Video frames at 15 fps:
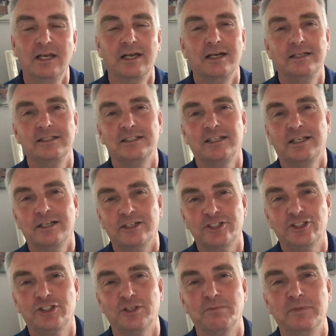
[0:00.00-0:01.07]
and
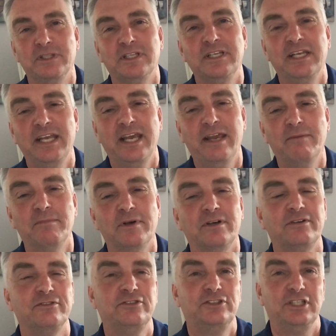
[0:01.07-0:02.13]
cursed them in the name
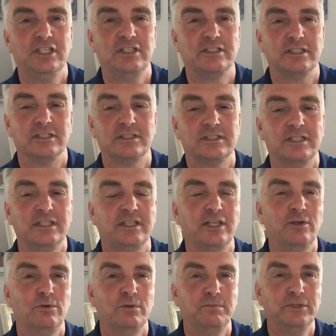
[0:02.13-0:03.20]
of Jesus that
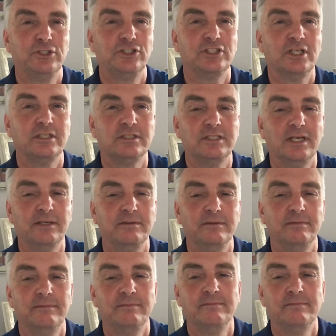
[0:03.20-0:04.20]
they would be shut down.